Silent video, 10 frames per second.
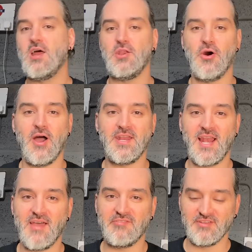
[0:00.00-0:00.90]

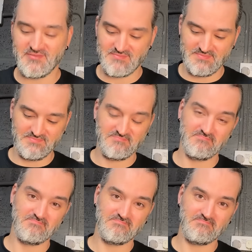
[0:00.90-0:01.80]
£9.11.
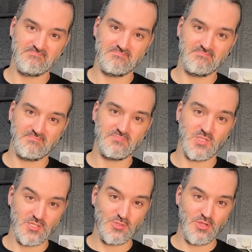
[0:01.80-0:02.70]

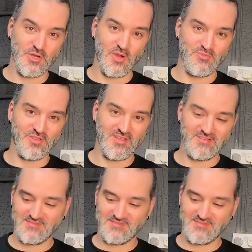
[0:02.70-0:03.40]
I saw the note, brother.